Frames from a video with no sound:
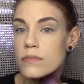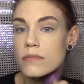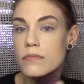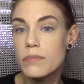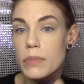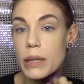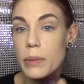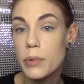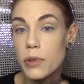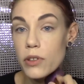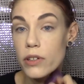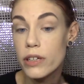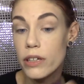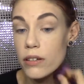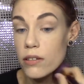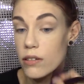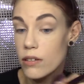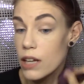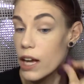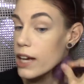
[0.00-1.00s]
people will
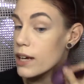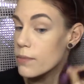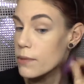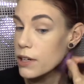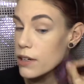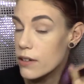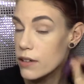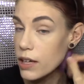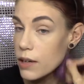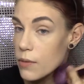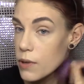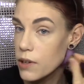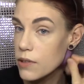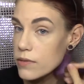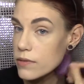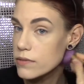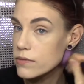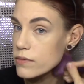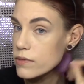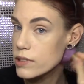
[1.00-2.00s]
either like me or they
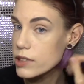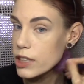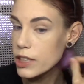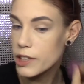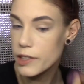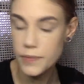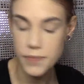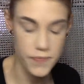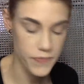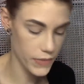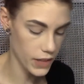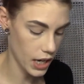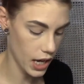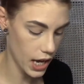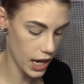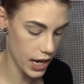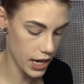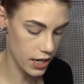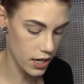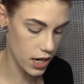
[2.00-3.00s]
won't, you know.
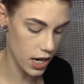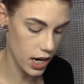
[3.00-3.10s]
I